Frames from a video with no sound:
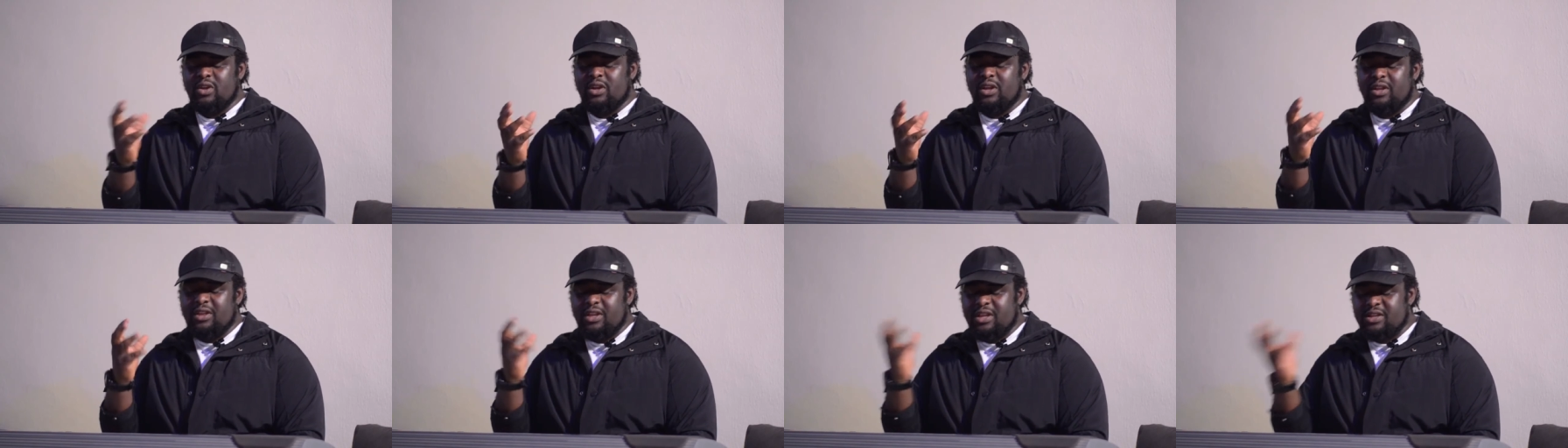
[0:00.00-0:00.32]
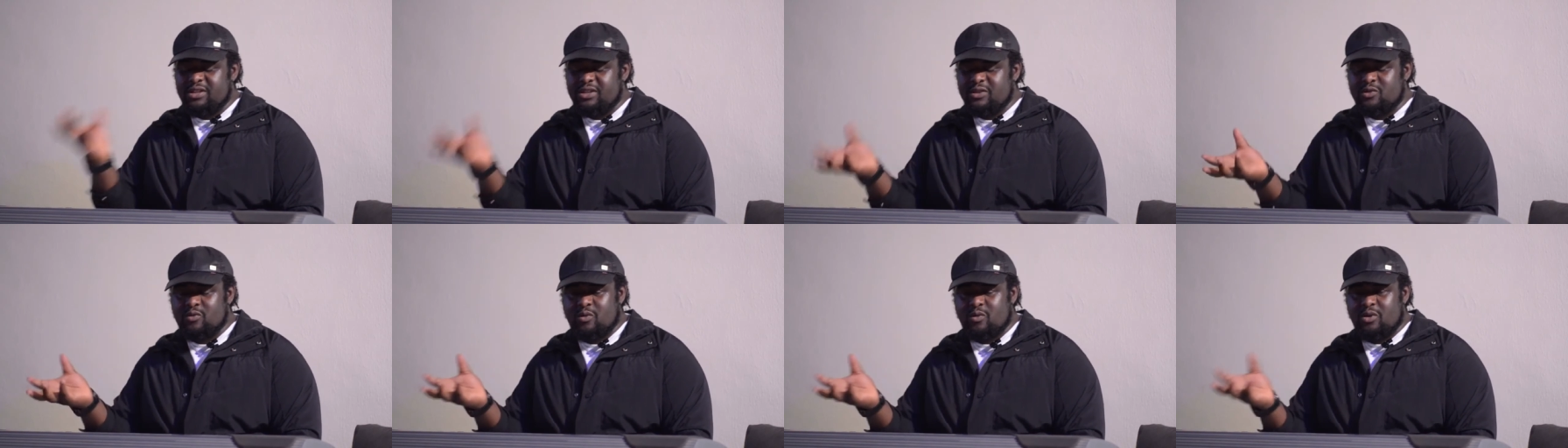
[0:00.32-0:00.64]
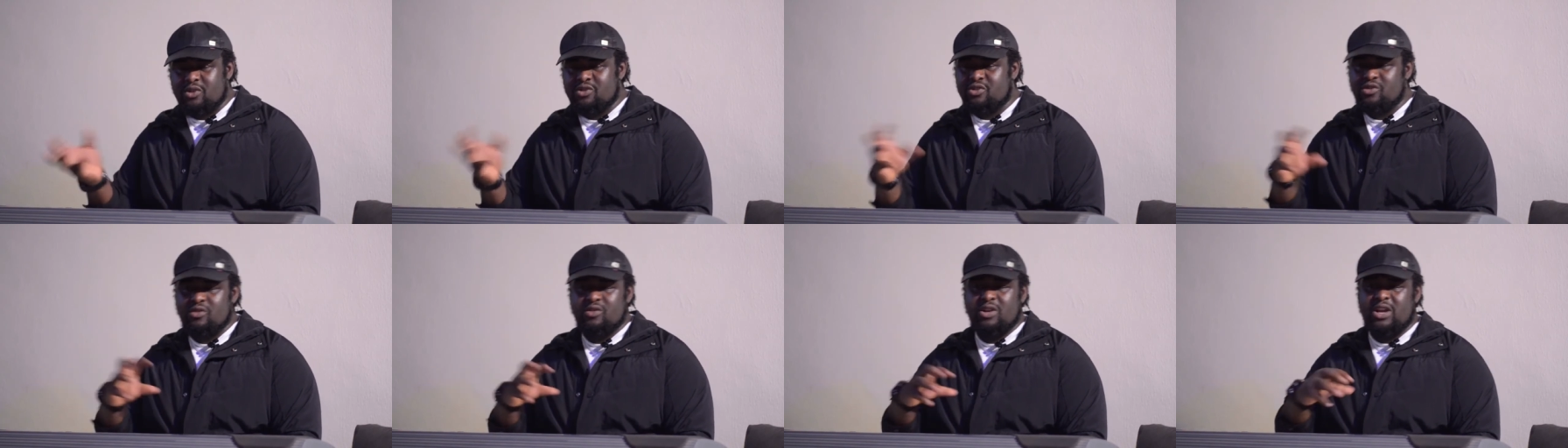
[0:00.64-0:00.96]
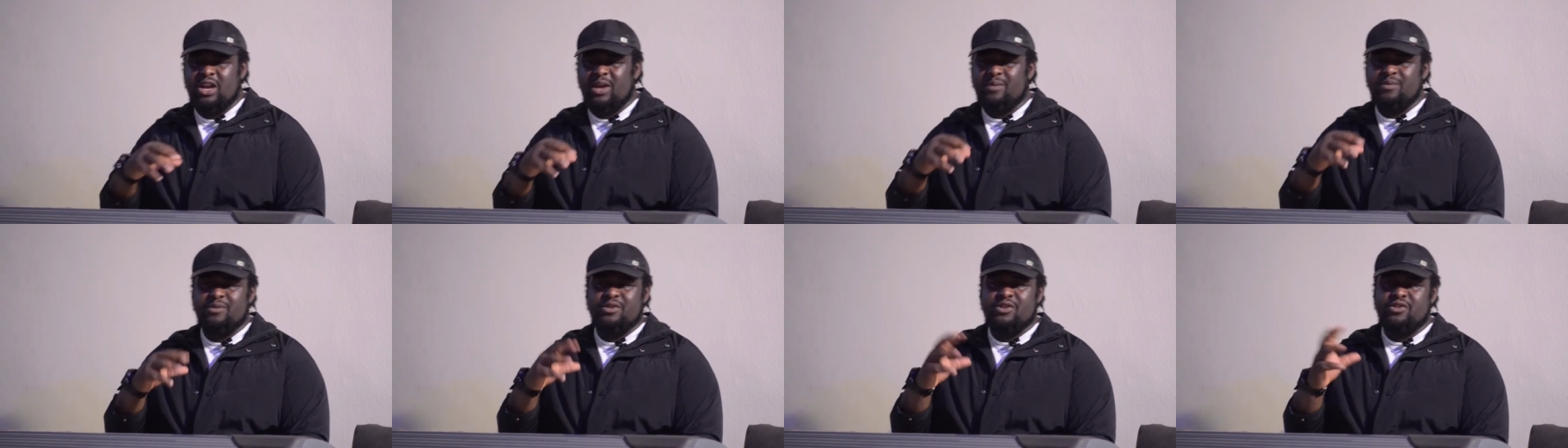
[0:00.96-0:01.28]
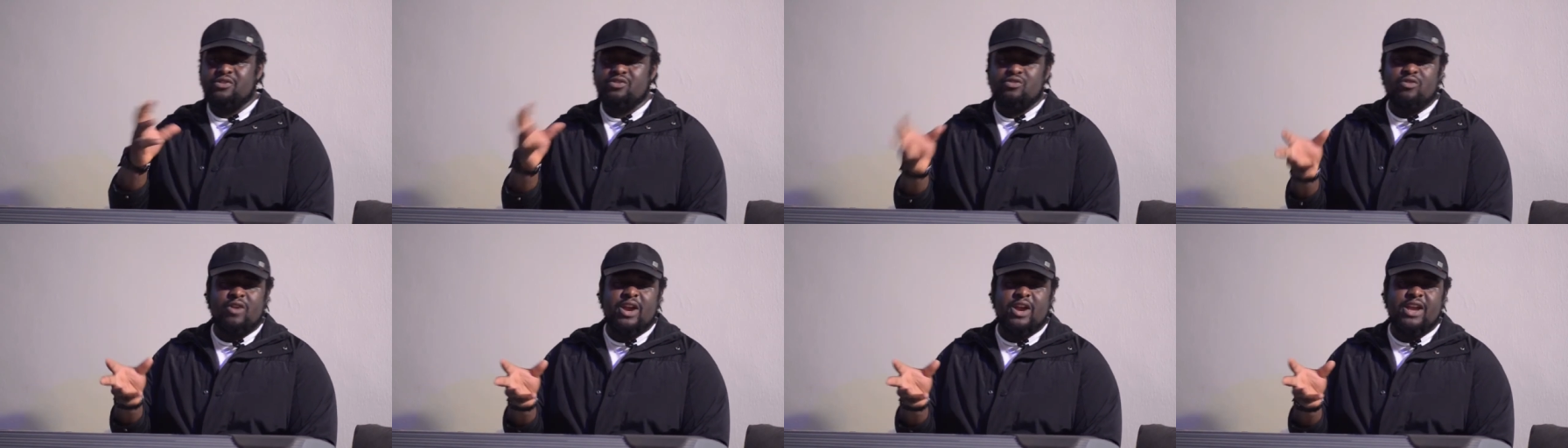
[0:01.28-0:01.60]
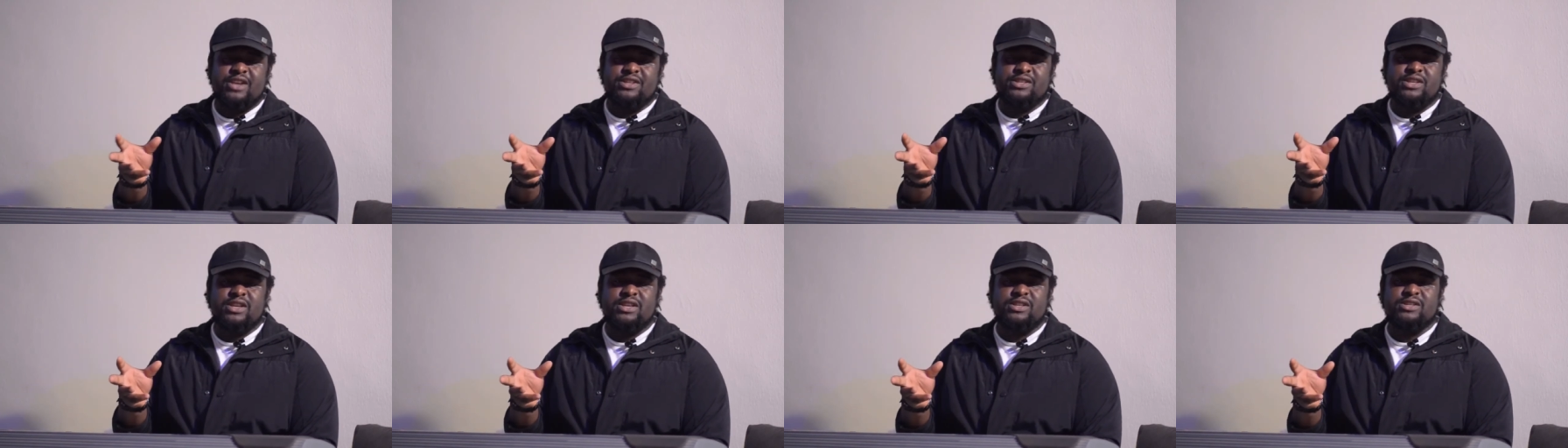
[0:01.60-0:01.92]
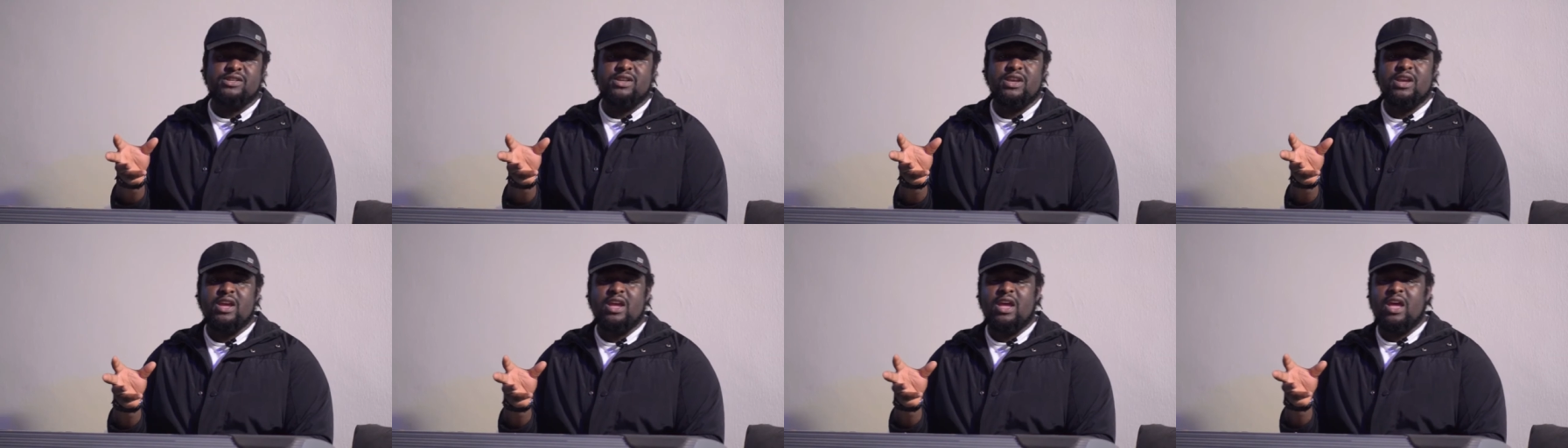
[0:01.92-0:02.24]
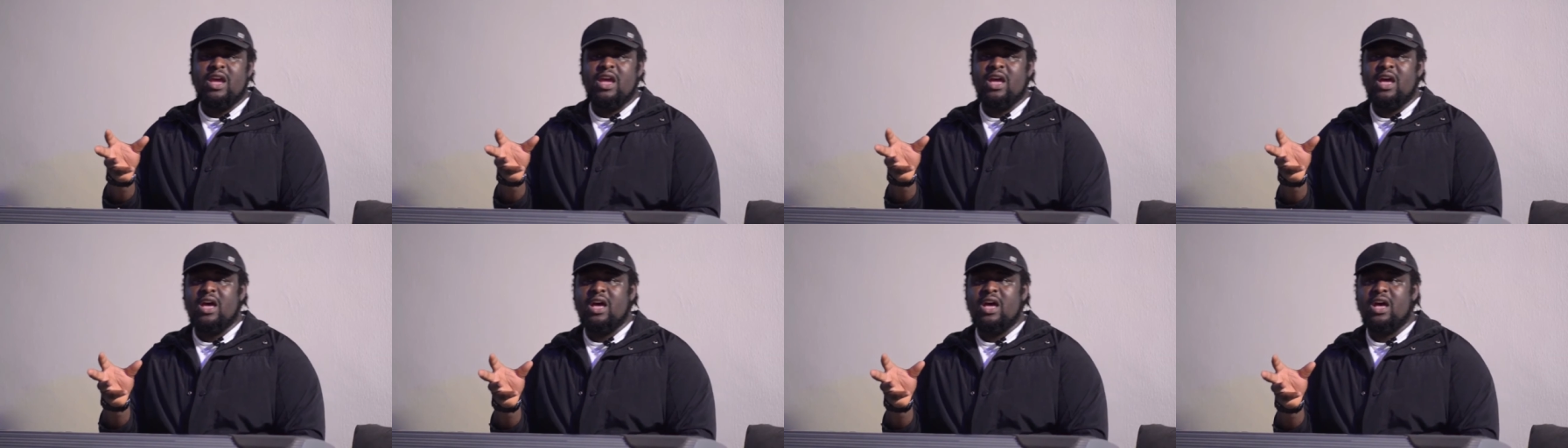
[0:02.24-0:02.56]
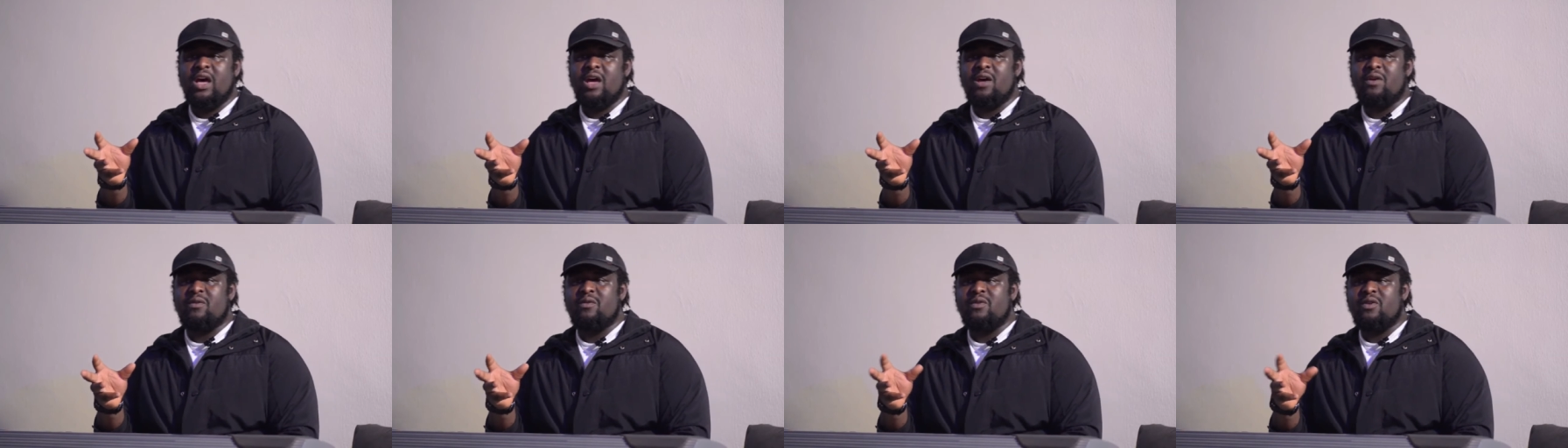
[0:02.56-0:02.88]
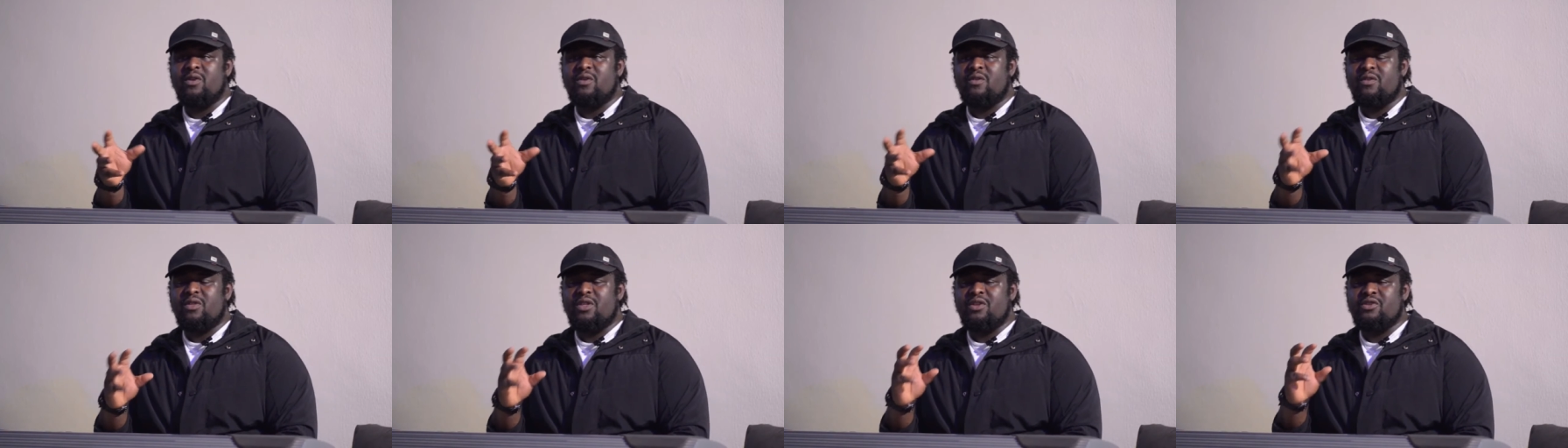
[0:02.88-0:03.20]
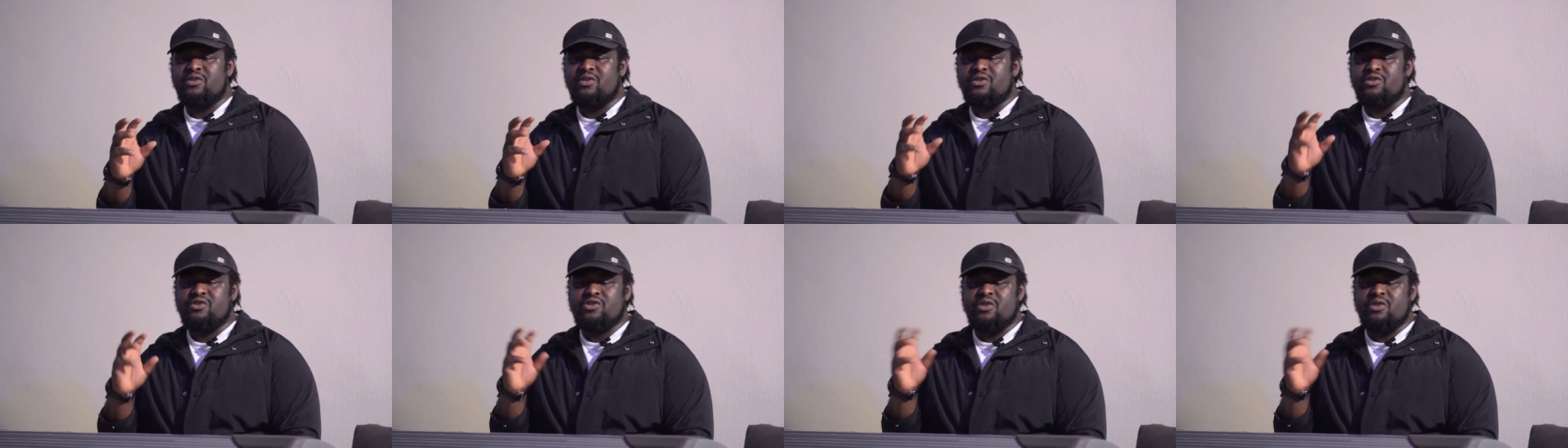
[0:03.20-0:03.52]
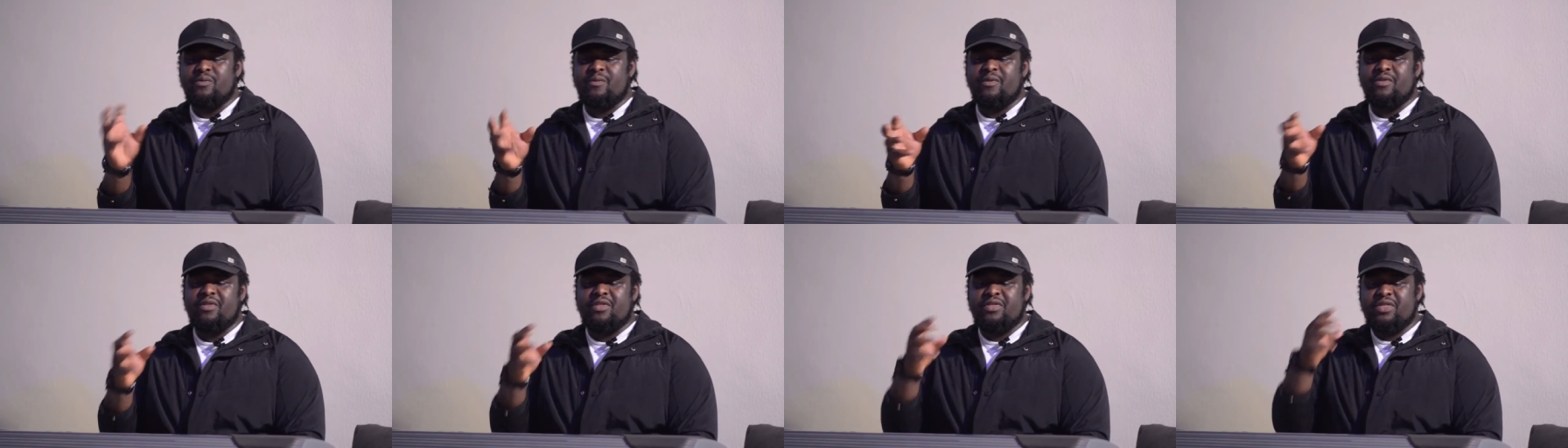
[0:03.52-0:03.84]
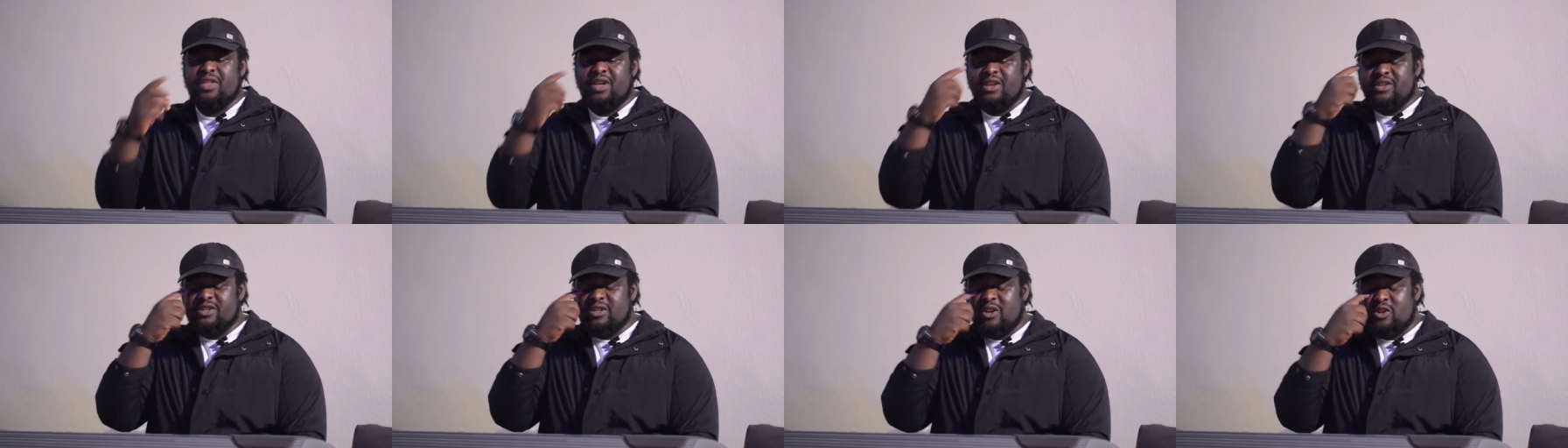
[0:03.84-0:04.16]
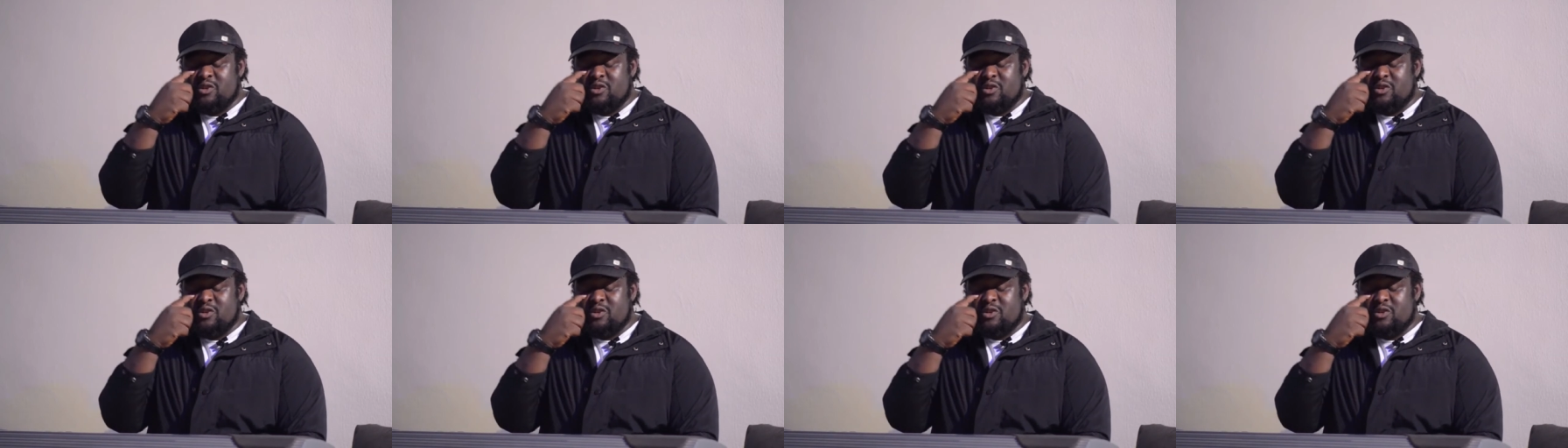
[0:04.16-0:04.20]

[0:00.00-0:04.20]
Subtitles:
this is what is going to happen in this crisis. This is some of the things.